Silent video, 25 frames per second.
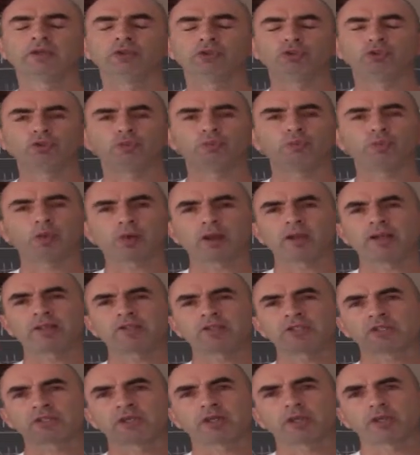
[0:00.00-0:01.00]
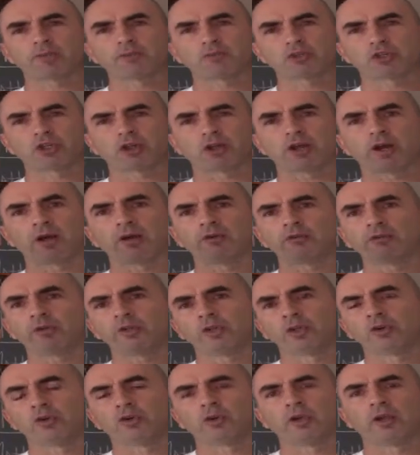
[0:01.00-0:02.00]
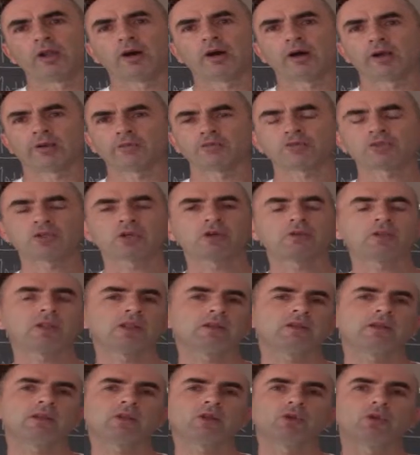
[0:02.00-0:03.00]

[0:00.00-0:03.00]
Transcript: to pray scripture over your life so that the